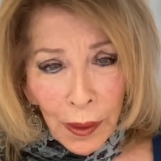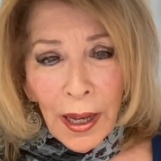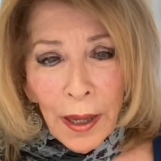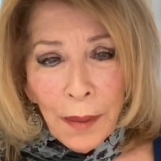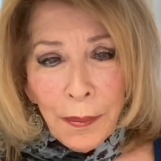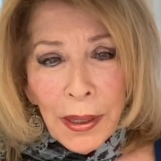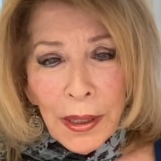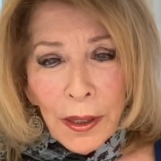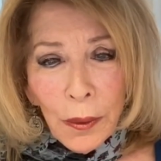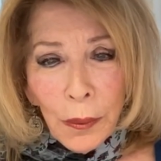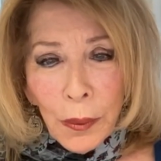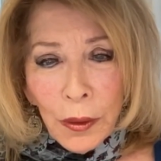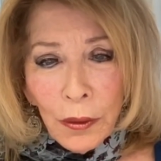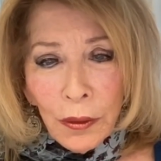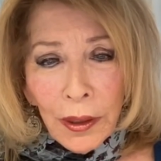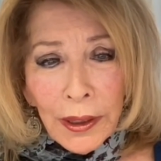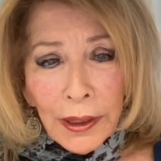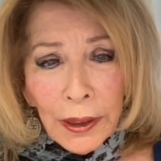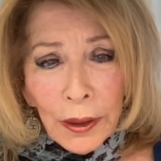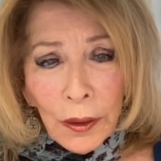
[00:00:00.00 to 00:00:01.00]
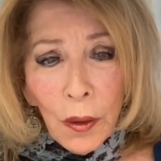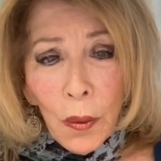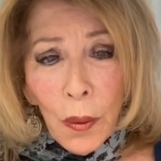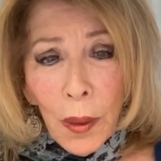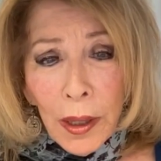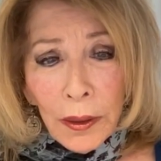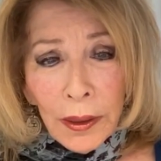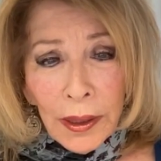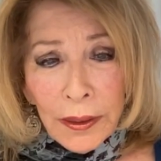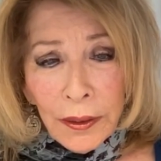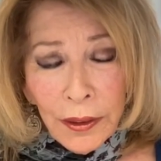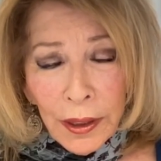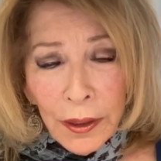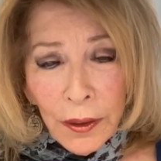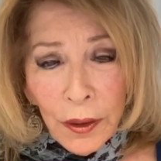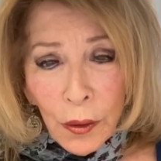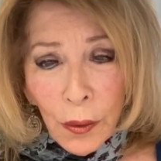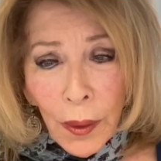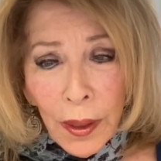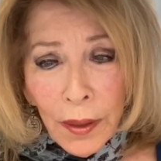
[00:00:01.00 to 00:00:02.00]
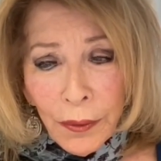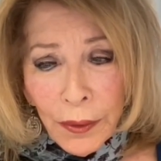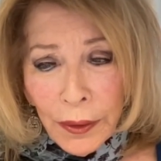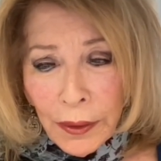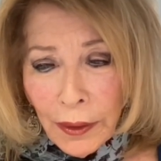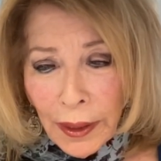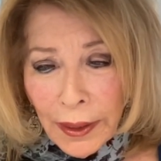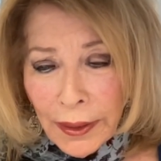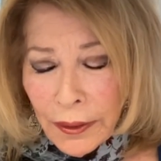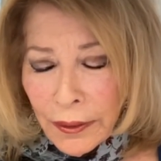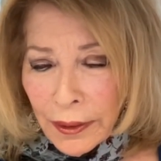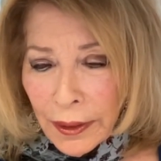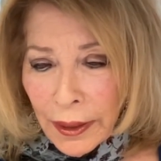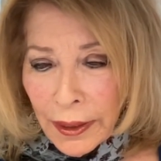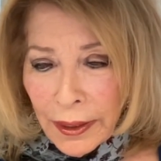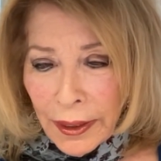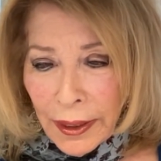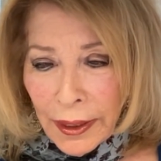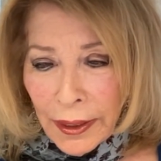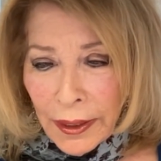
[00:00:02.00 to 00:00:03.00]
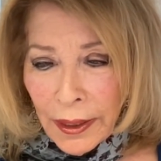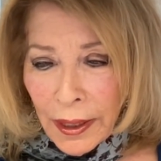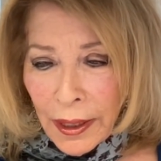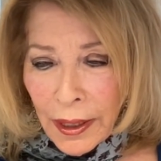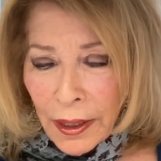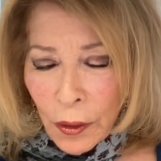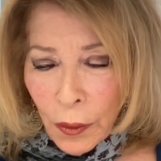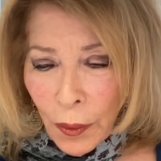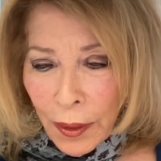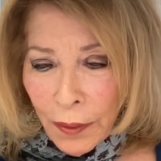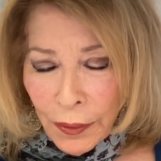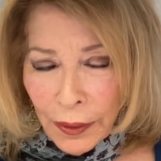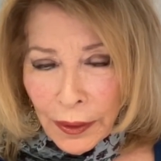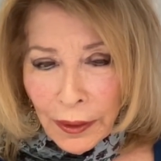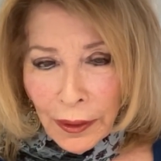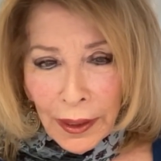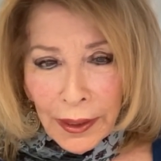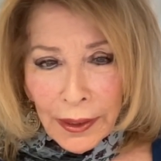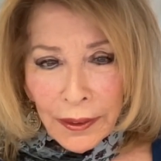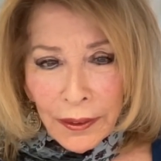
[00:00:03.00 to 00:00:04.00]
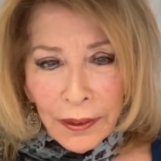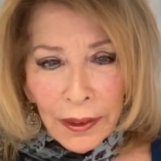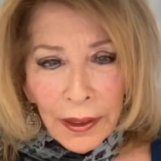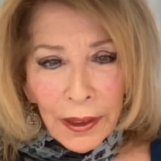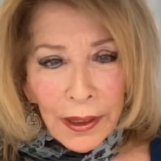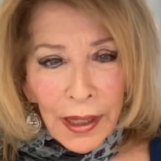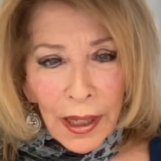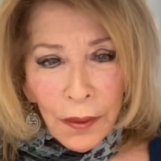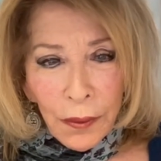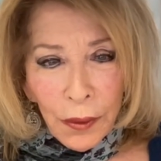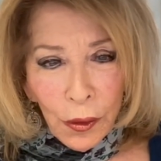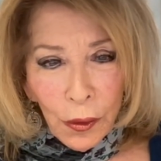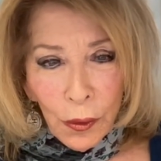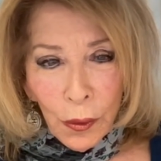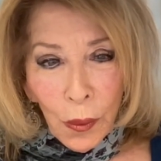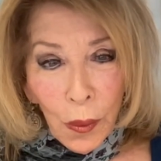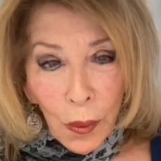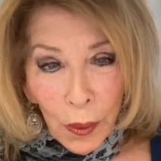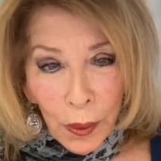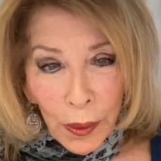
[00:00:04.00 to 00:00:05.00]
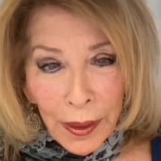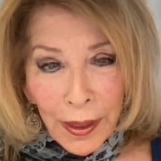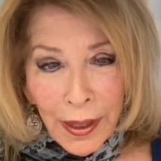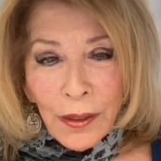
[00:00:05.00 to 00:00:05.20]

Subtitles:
I mean, it was like I'd go out, I'd see the traffic lights, and I'd think, traffic lights, and I'd have a story.